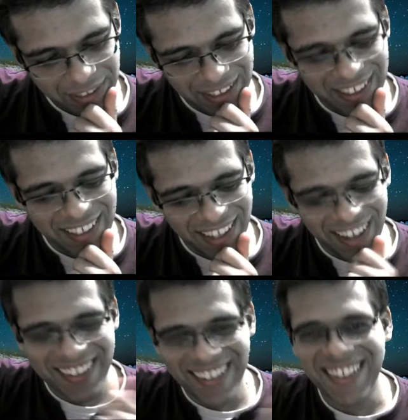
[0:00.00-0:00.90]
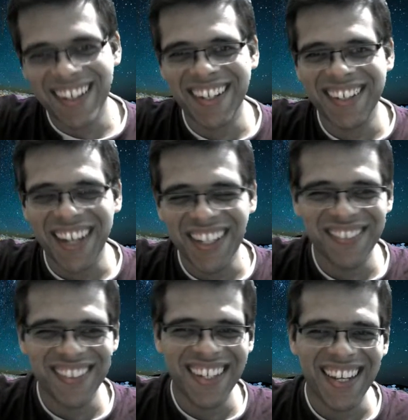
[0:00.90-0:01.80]
Yeah, Krit, I can dance
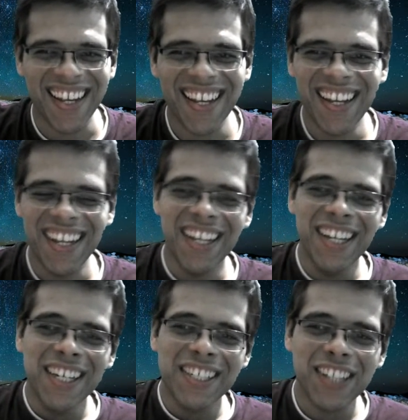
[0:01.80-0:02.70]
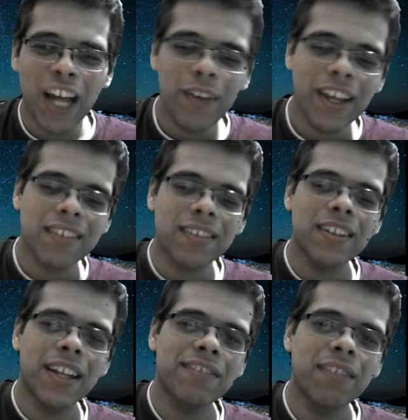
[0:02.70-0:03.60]
with the king. So now we consider
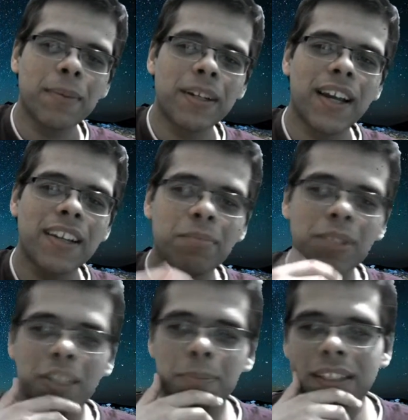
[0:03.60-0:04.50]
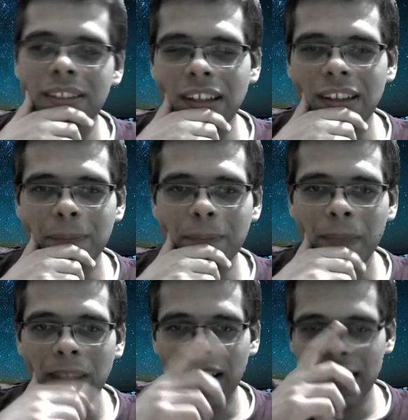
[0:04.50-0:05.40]
next weapon, guys, bishop e3.
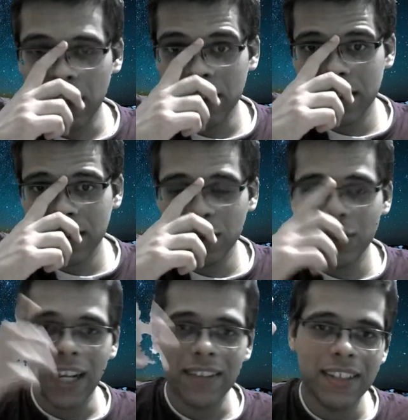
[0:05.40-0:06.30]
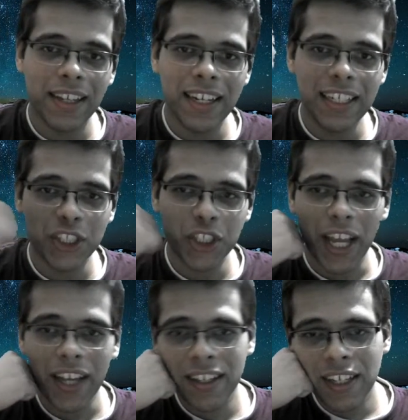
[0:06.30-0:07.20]
Now this is known as the English
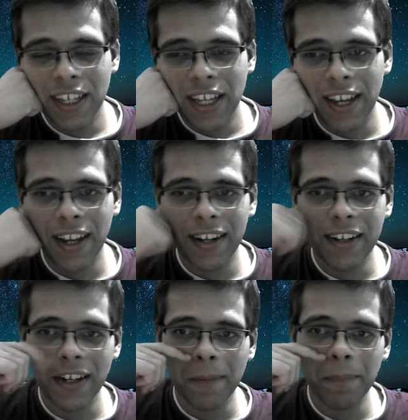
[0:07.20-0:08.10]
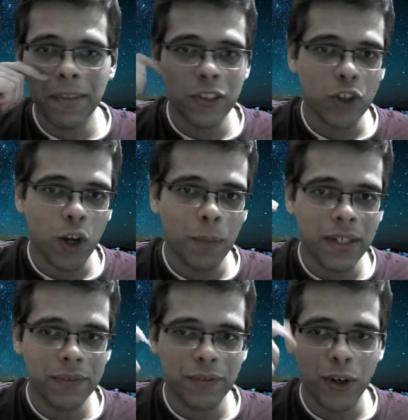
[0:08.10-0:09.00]
attack, and this is
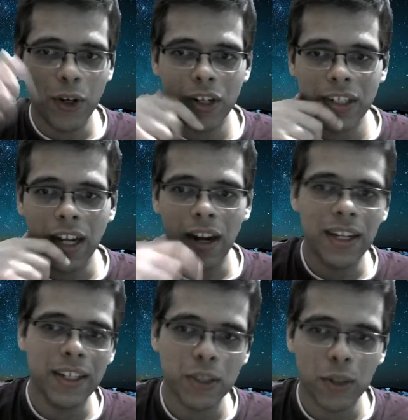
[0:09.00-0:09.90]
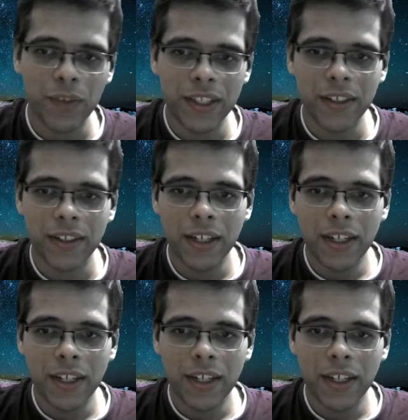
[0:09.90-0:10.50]
common for regardless of whether